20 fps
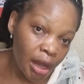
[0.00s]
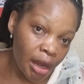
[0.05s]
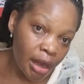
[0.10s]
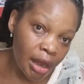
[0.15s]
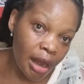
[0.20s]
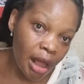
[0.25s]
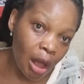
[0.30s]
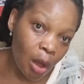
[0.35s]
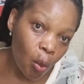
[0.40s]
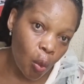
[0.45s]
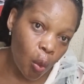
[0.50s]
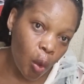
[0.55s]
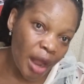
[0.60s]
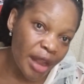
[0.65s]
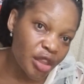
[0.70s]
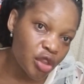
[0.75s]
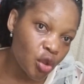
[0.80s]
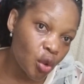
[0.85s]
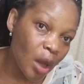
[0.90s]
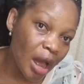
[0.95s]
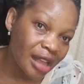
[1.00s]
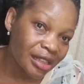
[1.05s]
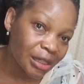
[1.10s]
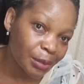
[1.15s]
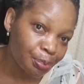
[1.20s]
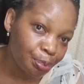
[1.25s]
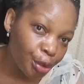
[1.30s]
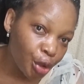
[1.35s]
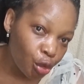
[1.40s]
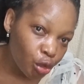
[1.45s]
Now, when you are
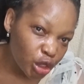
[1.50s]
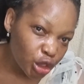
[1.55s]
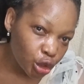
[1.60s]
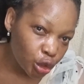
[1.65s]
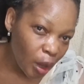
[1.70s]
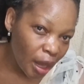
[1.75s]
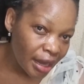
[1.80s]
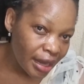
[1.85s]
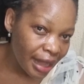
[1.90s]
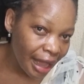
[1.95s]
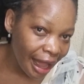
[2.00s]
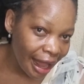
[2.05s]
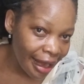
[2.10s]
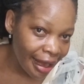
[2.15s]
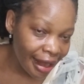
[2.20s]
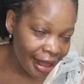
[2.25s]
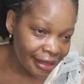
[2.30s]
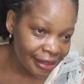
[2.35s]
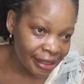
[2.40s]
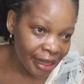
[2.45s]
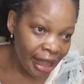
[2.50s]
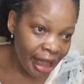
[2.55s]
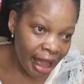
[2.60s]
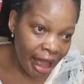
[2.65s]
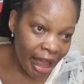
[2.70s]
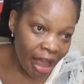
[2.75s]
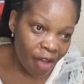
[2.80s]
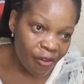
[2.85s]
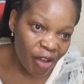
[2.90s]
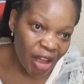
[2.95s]
spiritually alert,
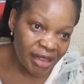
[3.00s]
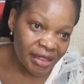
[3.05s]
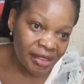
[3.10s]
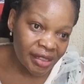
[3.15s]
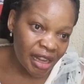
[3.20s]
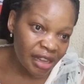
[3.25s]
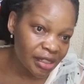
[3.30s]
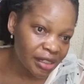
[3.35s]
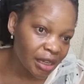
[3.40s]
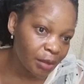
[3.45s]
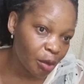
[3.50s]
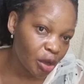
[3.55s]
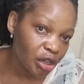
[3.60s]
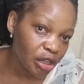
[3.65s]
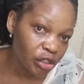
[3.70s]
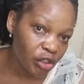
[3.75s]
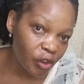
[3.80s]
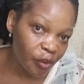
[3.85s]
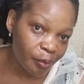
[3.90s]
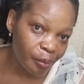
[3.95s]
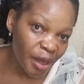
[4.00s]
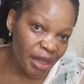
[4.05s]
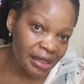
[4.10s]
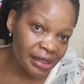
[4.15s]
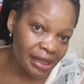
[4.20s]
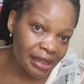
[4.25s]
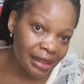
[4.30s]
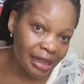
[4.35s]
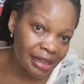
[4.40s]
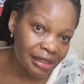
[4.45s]
I've had testimonies of
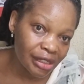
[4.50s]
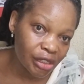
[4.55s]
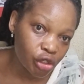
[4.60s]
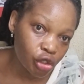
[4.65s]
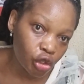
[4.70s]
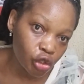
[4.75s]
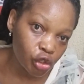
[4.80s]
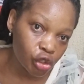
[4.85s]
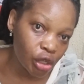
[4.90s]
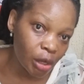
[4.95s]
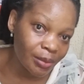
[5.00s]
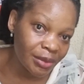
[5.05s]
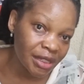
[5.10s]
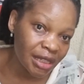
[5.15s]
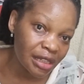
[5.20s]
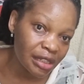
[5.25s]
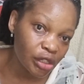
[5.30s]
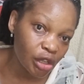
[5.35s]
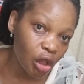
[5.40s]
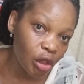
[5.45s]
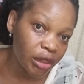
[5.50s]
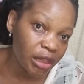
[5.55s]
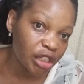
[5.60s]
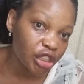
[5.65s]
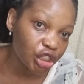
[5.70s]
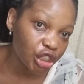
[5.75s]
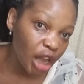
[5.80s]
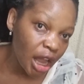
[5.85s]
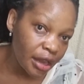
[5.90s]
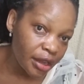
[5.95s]
persons that use some things on the
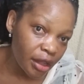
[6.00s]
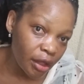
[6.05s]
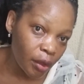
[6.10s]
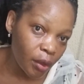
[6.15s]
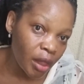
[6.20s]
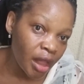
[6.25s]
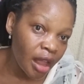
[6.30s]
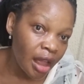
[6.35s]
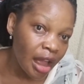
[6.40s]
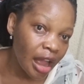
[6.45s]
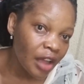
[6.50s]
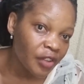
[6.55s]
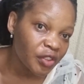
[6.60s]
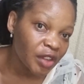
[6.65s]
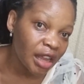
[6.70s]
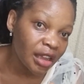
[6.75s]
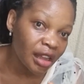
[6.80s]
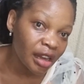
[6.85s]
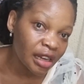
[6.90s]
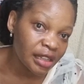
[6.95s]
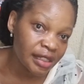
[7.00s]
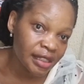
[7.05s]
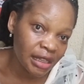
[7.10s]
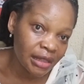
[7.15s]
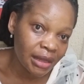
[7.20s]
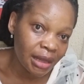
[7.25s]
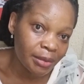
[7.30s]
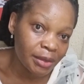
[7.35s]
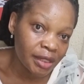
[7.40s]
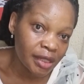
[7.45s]
channel after
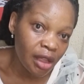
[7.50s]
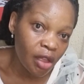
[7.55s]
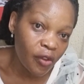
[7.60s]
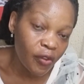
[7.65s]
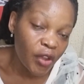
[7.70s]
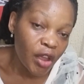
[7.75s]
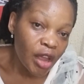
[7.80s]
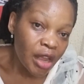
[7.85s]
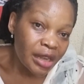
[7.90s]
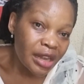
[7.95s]
cleansing themselves.